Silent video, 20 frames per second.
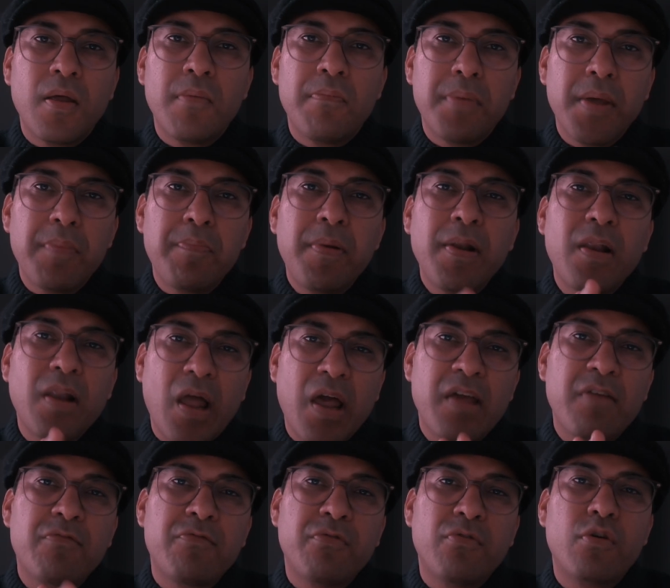People
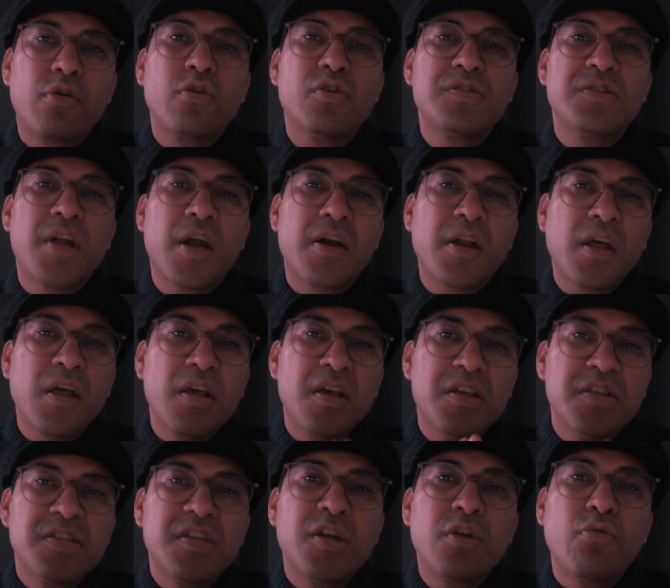like photos that are
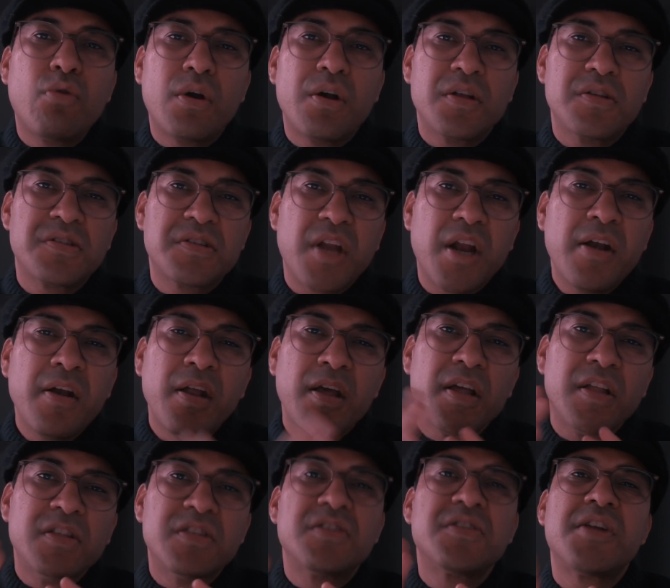easy to understand
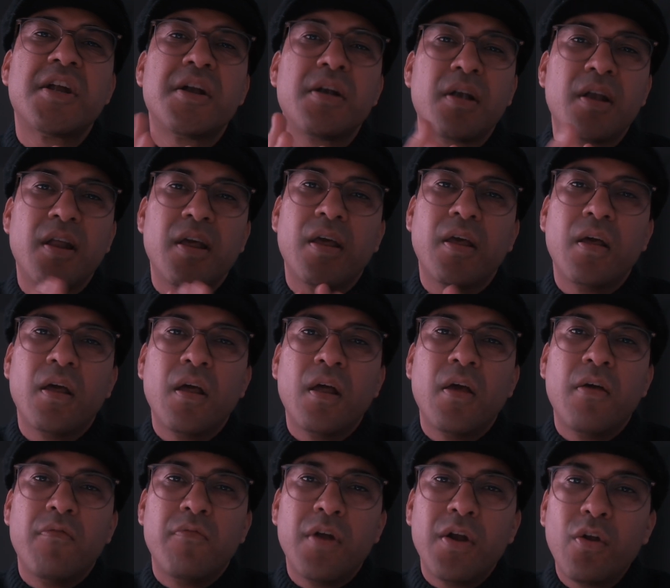instantly.
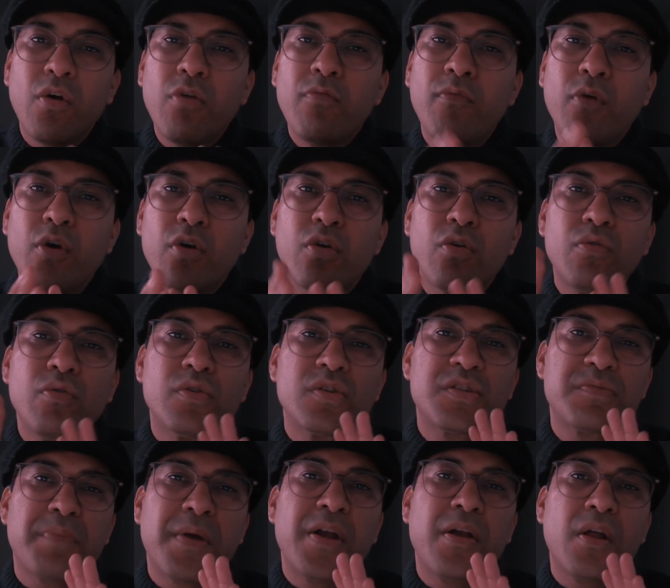We don't want to
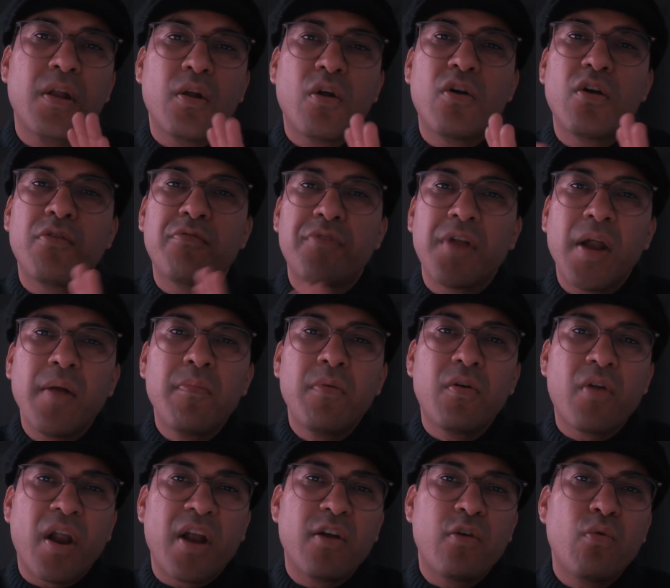spend a lot of time
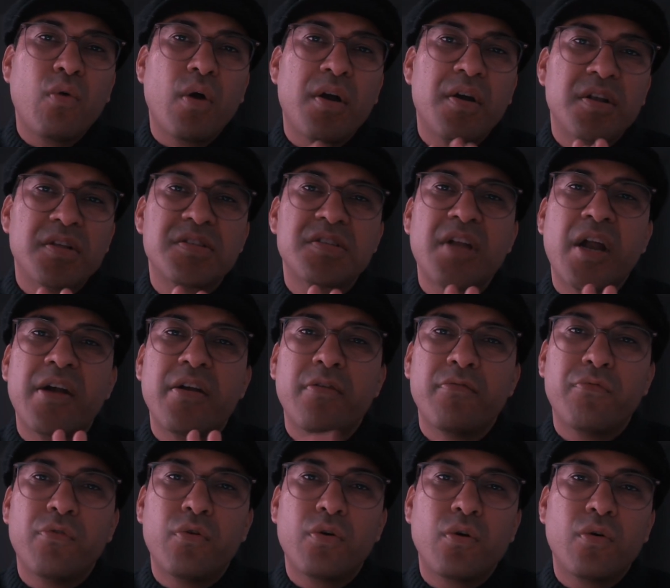trying to understand a
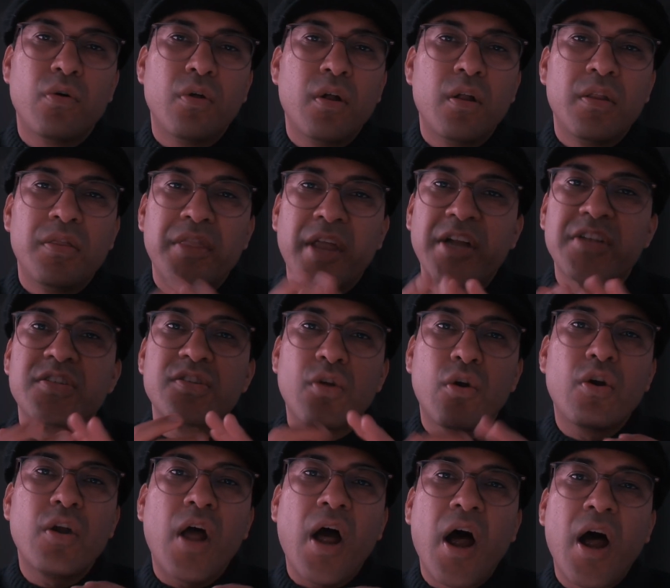photo. That's
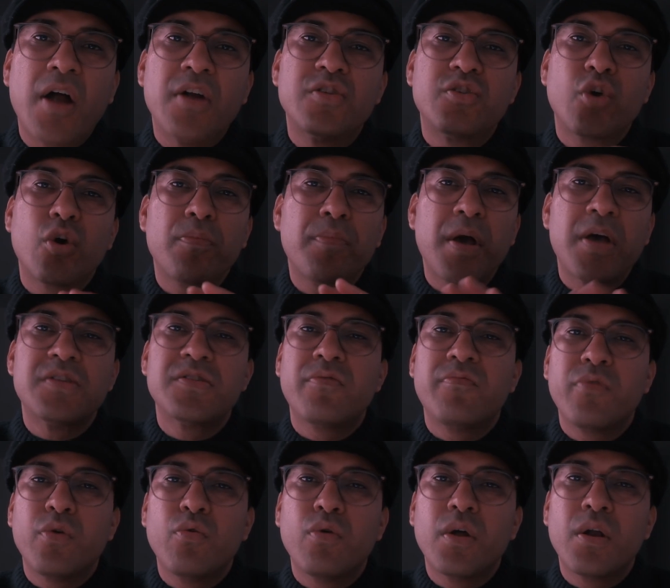not our job as a
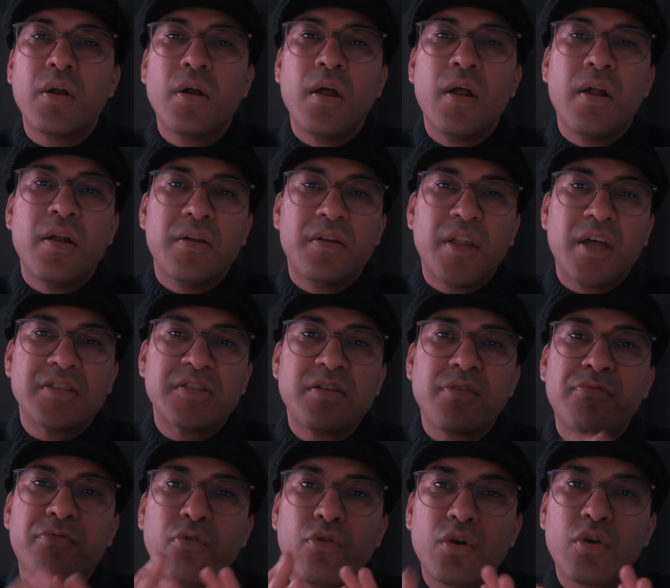viewer. That's the
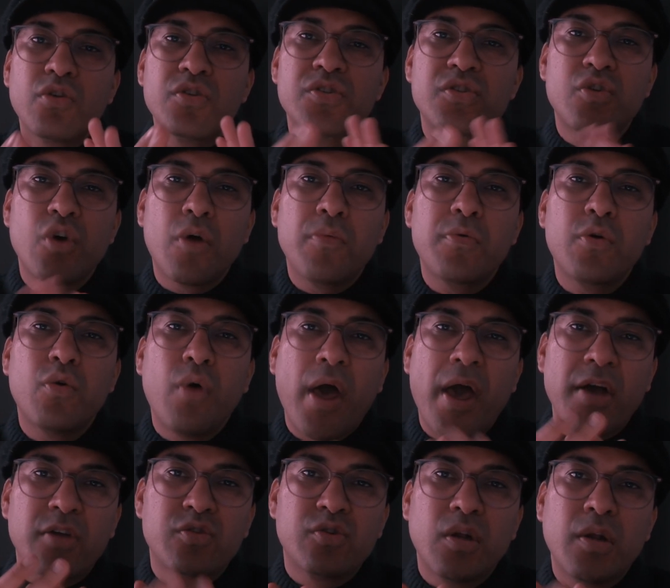photo's job to
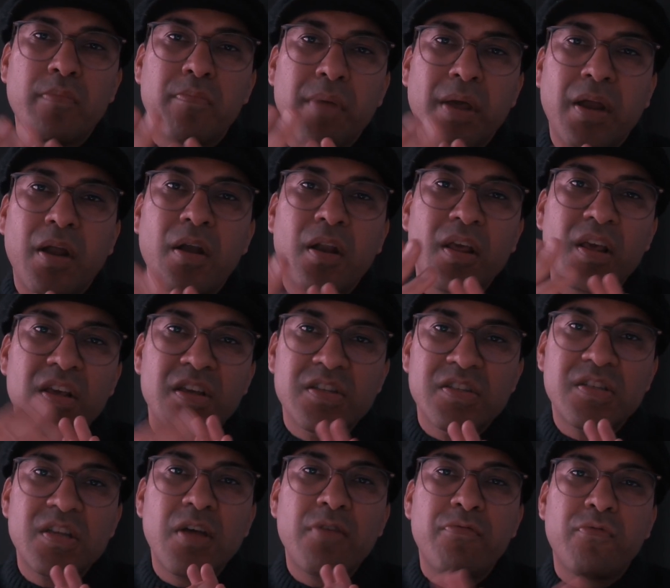actually make it
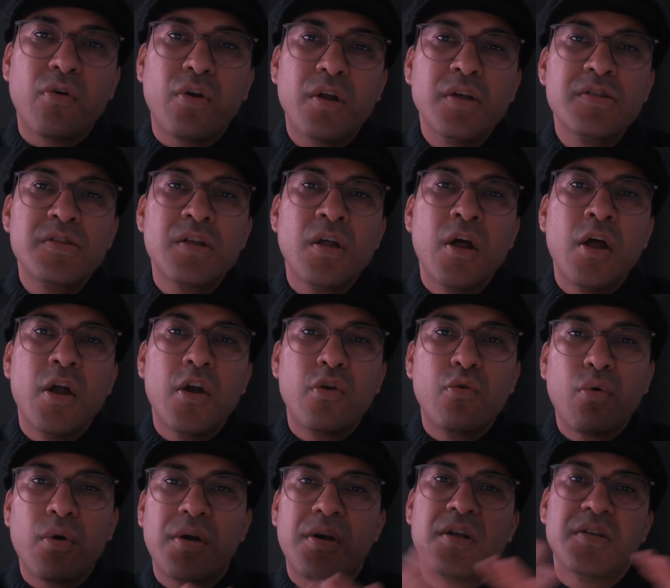easier for us
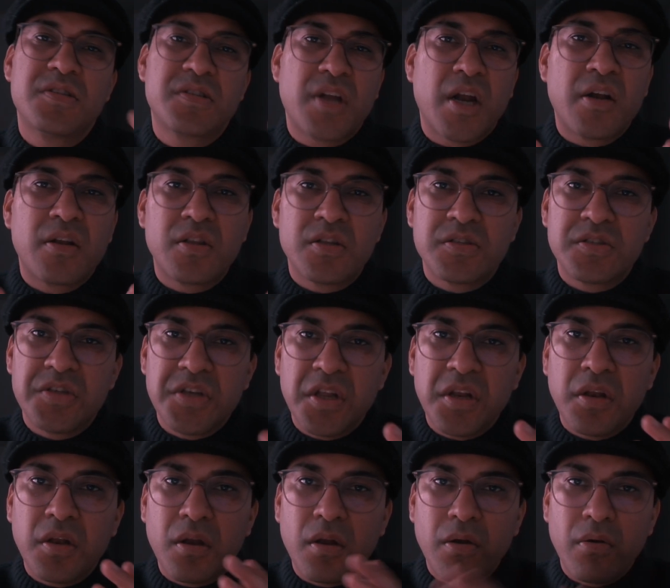to understand the scene,
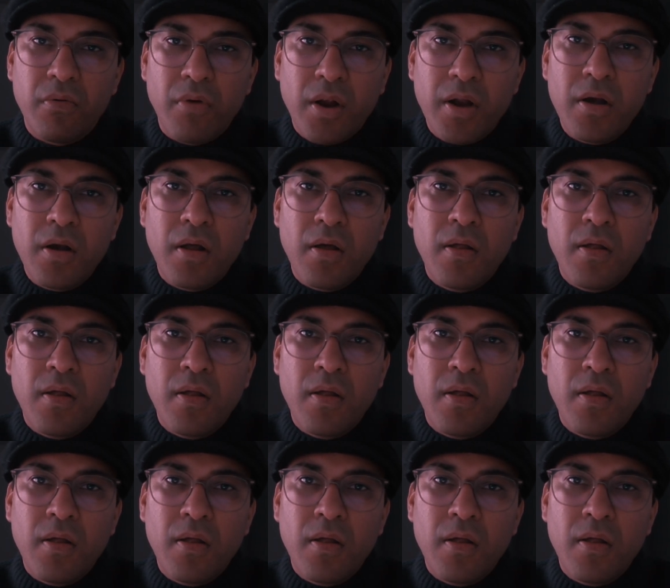right?